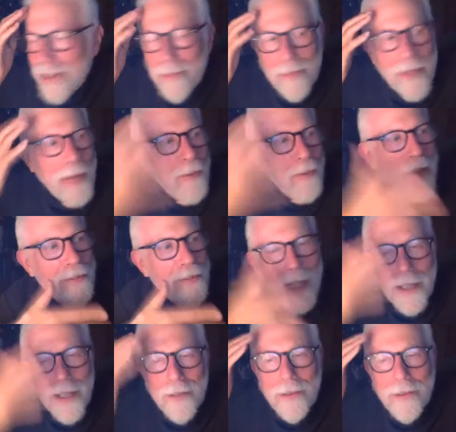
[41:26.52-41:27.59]
my wife and
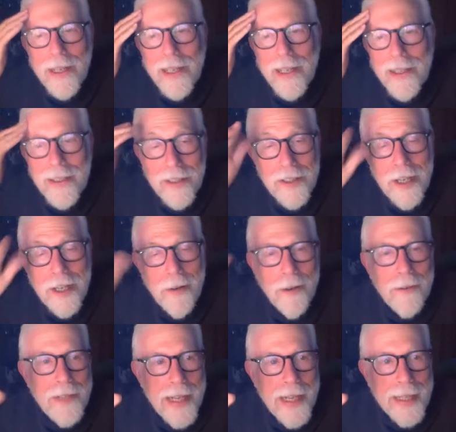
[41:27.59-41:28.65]
I created a tarot
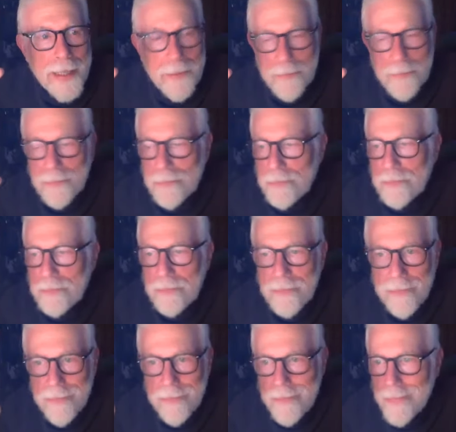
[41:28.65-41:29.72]
deck
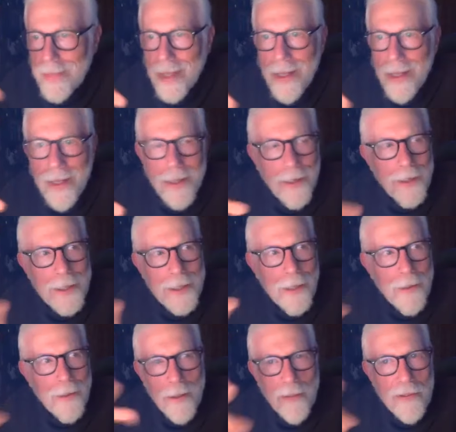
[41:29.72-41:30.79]
called
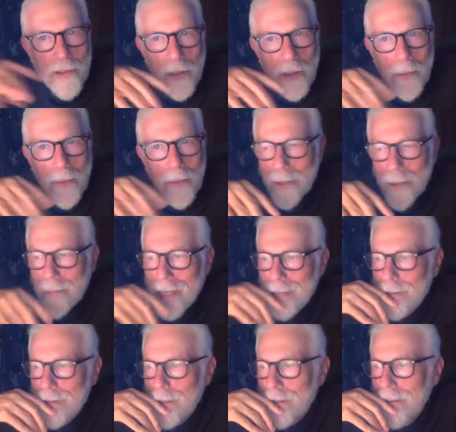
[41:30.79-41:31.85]
Tarot of Ceremonial
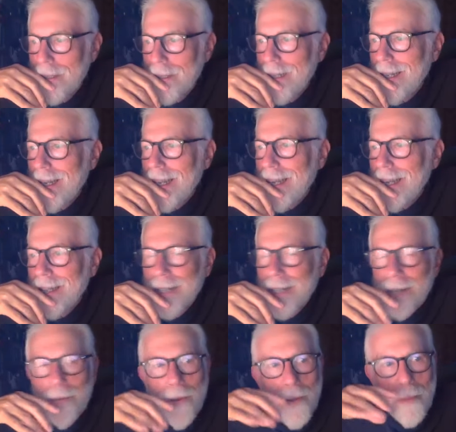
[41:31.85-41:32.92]
Magic, and I
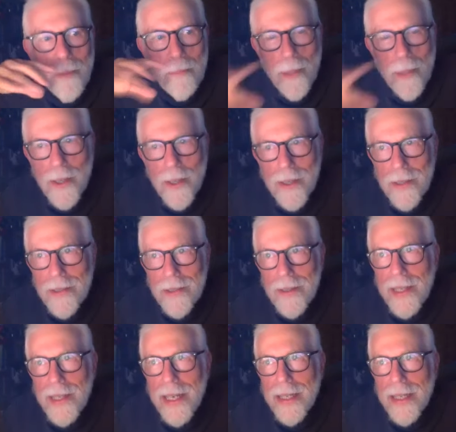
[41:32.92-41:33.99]
wrote a book
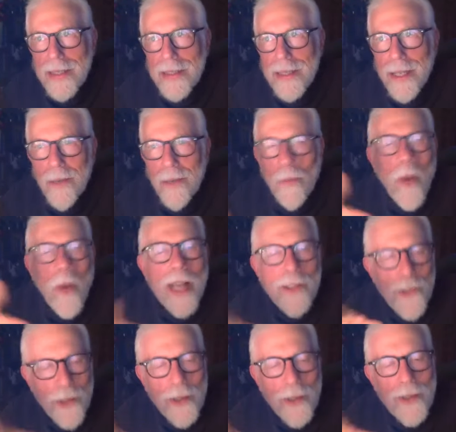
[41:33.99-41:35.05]
that
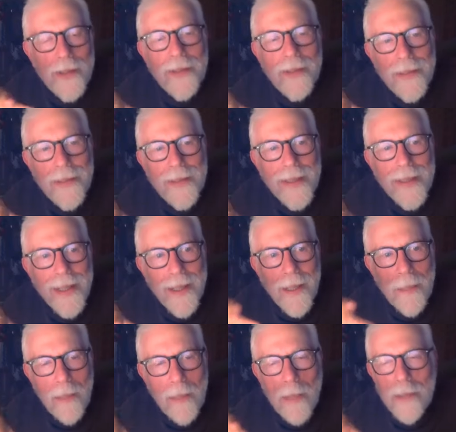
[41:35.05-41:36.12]
Weiser,
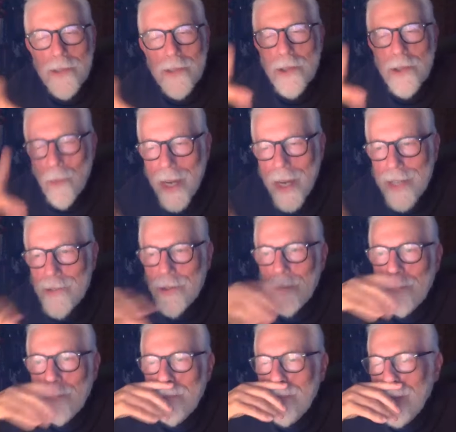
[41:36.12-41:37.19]
the publisher
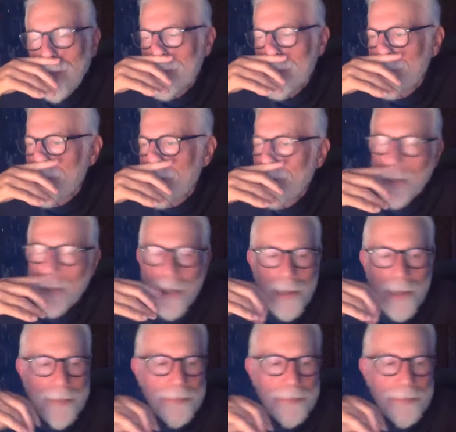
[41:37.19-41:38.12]
Weiser, published the book.